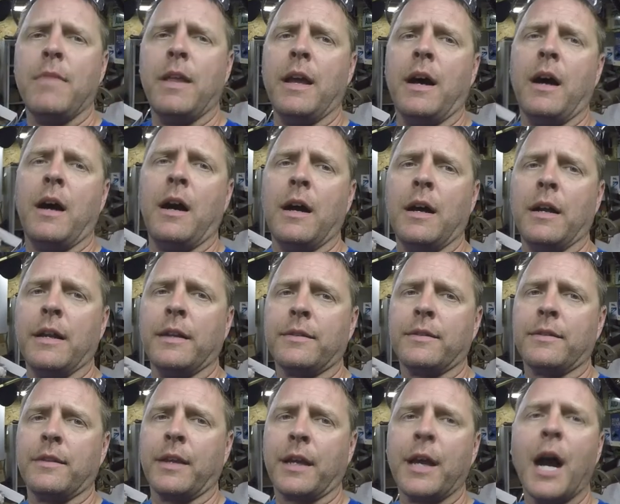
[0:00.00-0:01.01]
Uh,
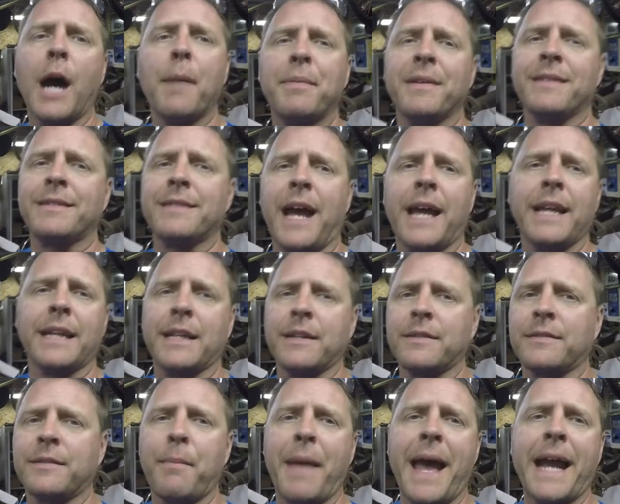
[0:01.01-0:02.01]
the cup is tight
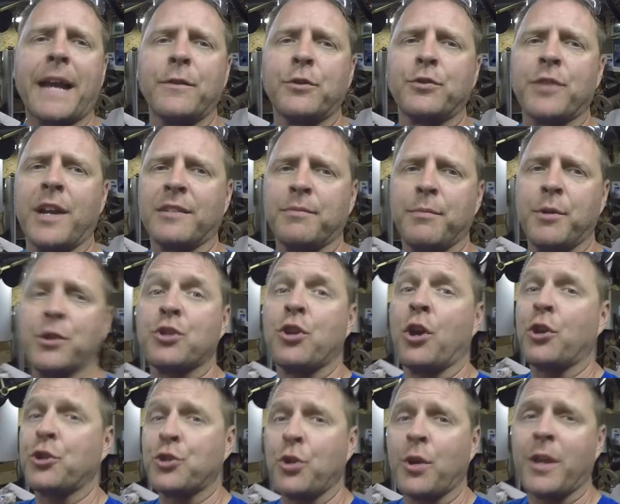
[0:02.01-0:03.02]
against the back of the transmission.
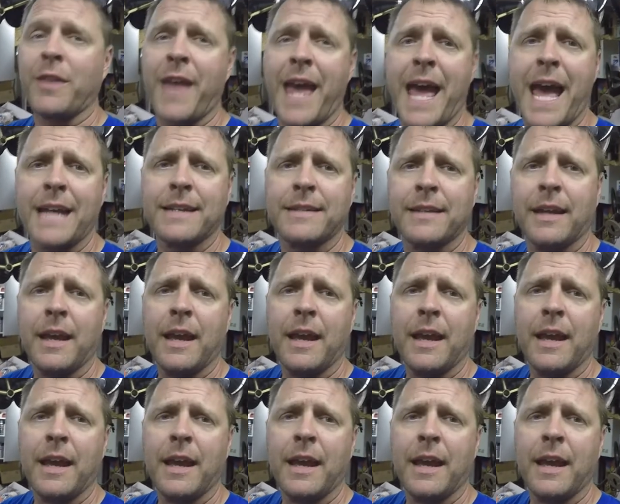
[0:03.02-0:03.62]
I'll show you that.